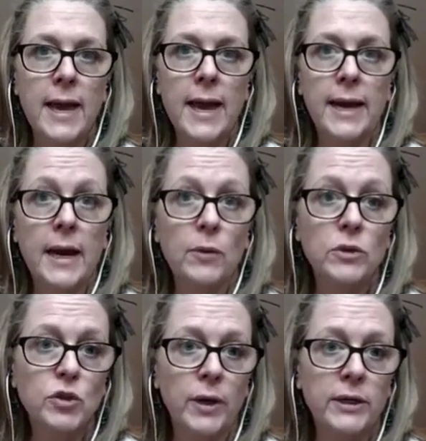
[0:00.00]
and I
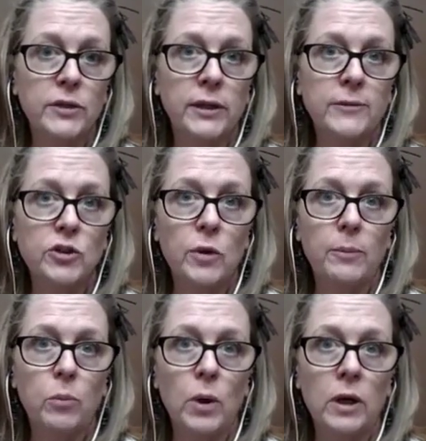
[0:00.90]
will try to hit you
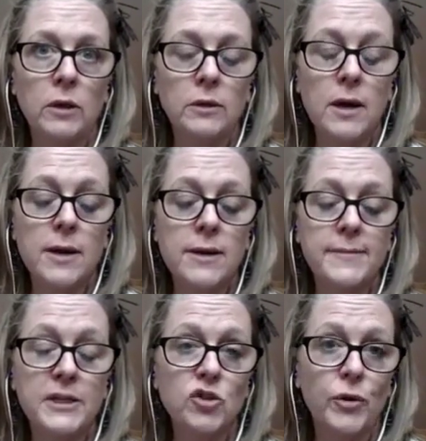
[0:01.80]
up while I
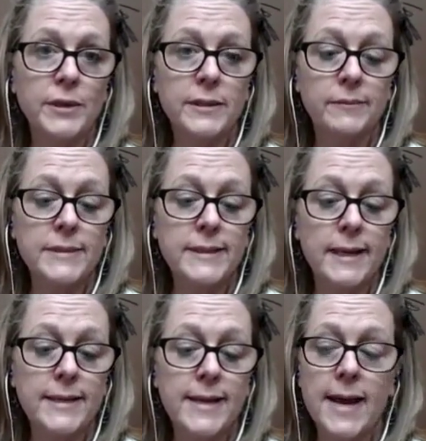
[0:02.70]
am enjoying some
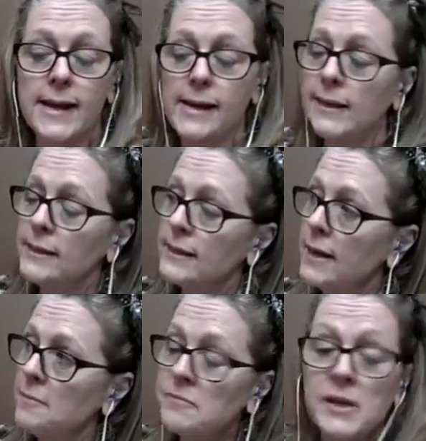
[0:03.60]
sun and
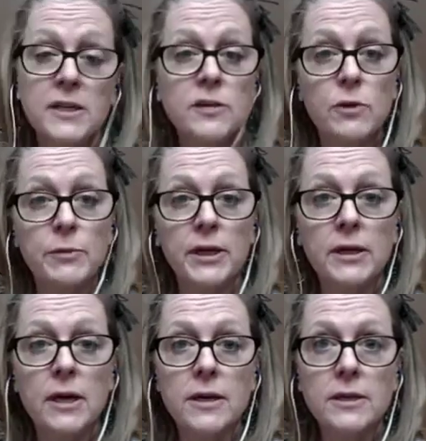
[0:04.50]
uh, swimming
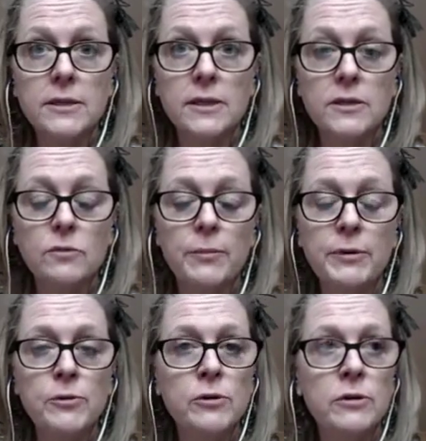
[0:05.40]
in a nice
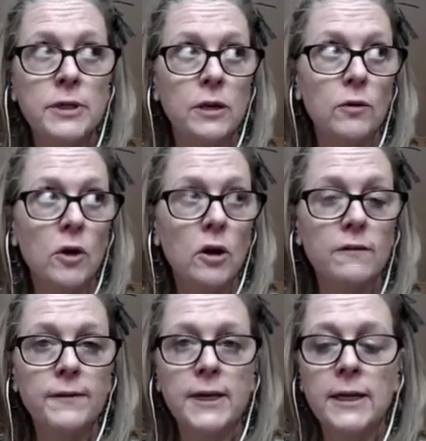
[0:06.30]
swimming pool and out
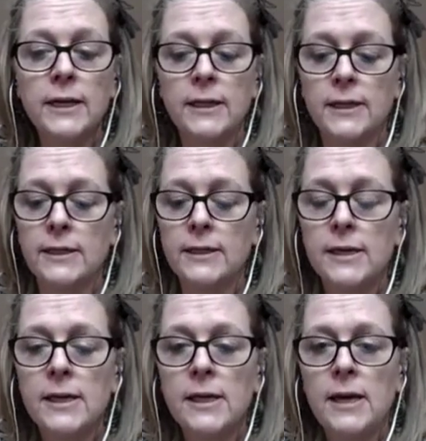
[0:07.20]
golfing and
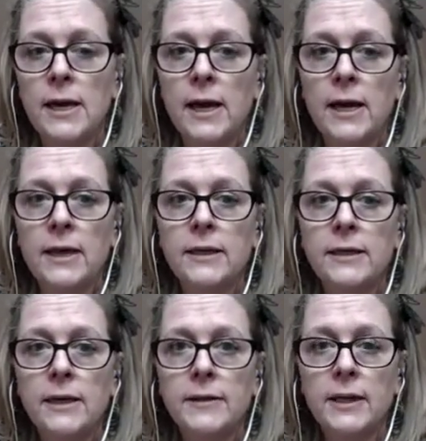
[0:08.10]

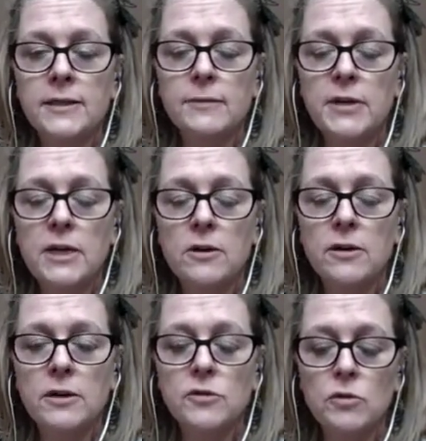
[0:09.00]
and uh, getting some heat
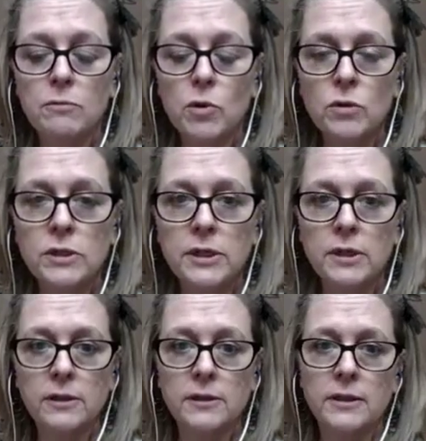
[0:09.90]
on these old bones
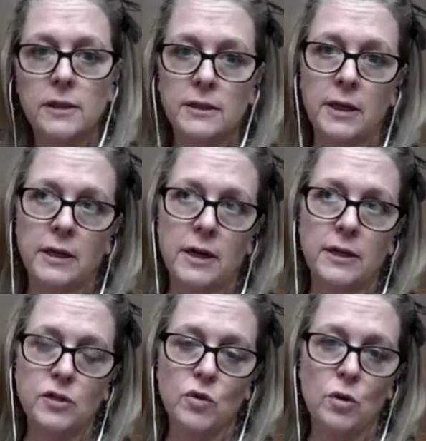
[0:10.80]
here. It's getting kind
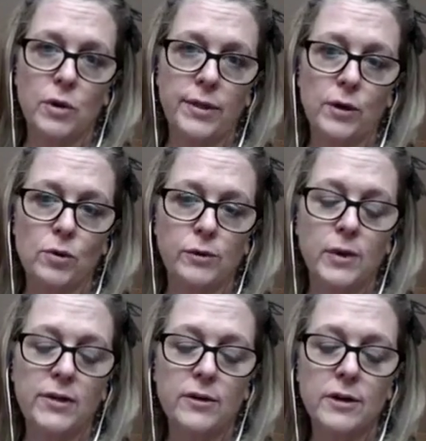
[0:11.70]
of sore with the cold
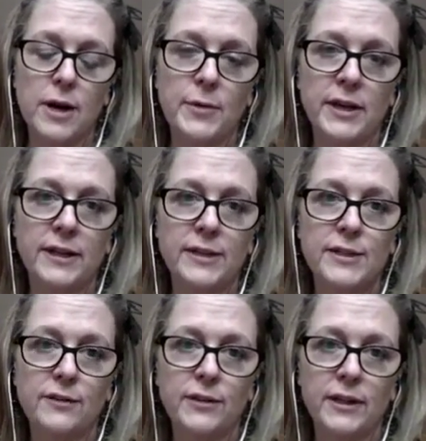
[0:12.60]
weather coming in and
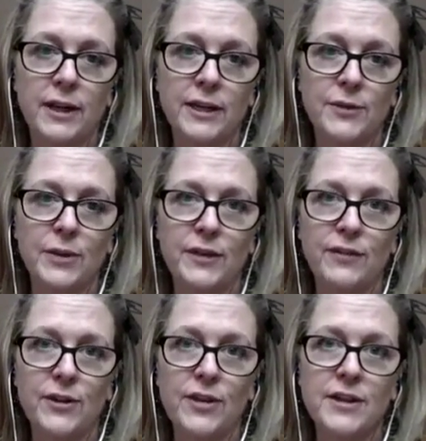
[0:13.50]
stuff like that. I can really
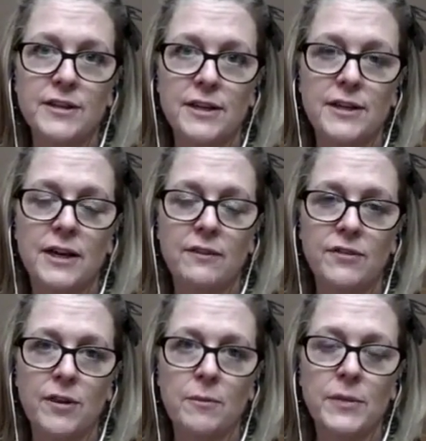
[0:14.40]
feel that I
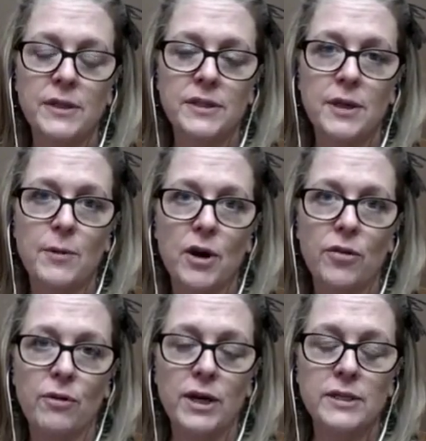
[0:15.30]
have them, some
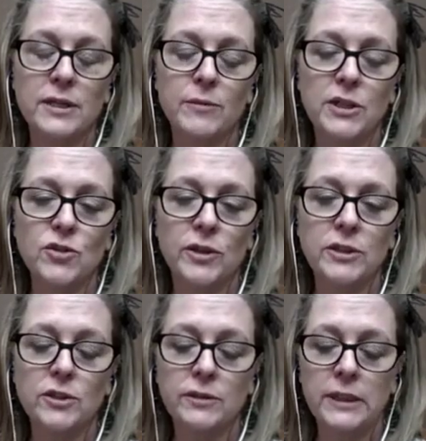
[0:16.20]
arthritis in my
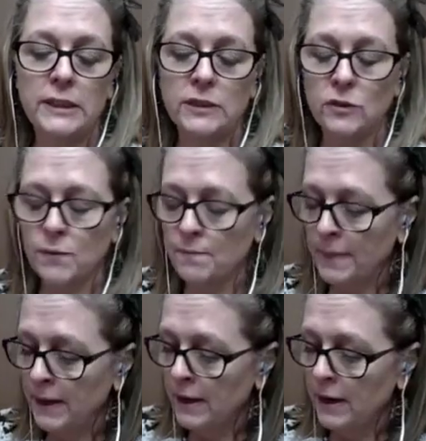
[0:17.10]
joints already. So,
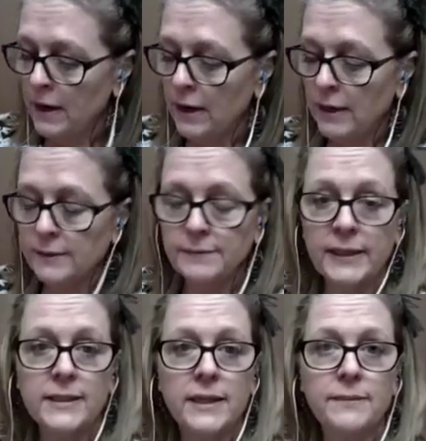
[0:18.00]
um,
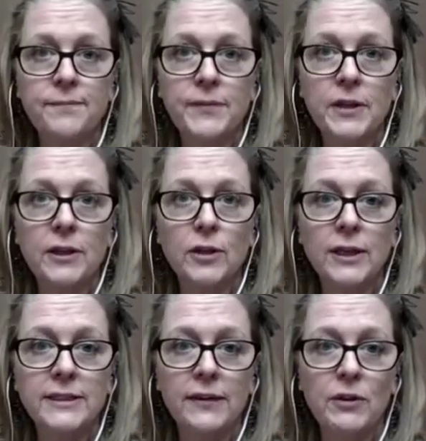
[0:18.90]
like I said, good
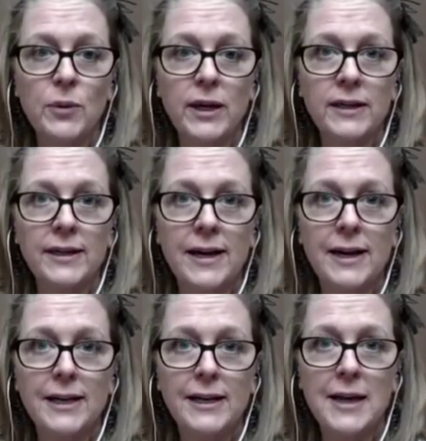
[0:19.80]
luck to everyone uh,
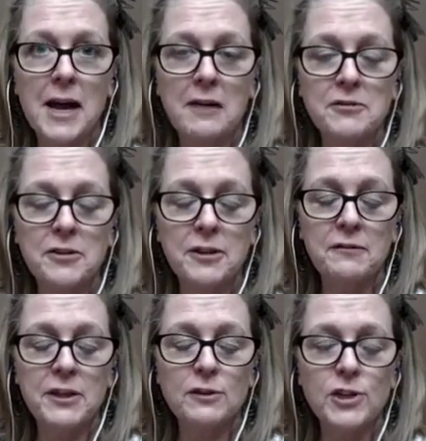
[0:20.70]
after the
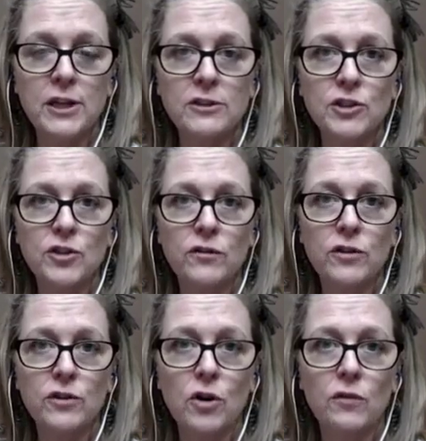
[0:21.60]
video challenge is
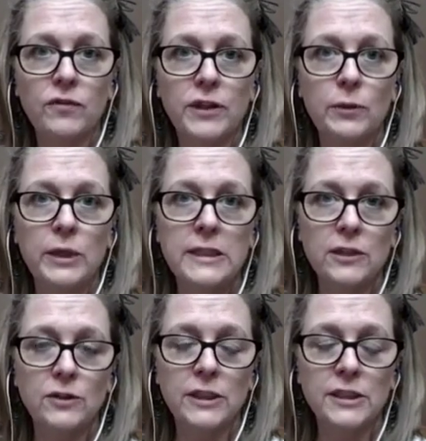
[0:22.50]
over. Hopefully, we
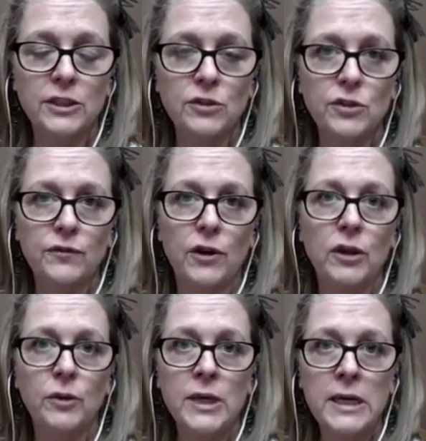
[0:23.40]
still continue to
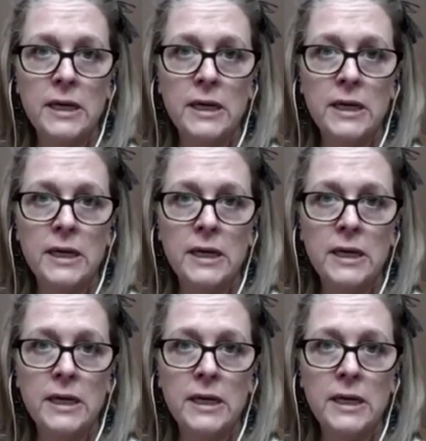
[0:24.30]
follow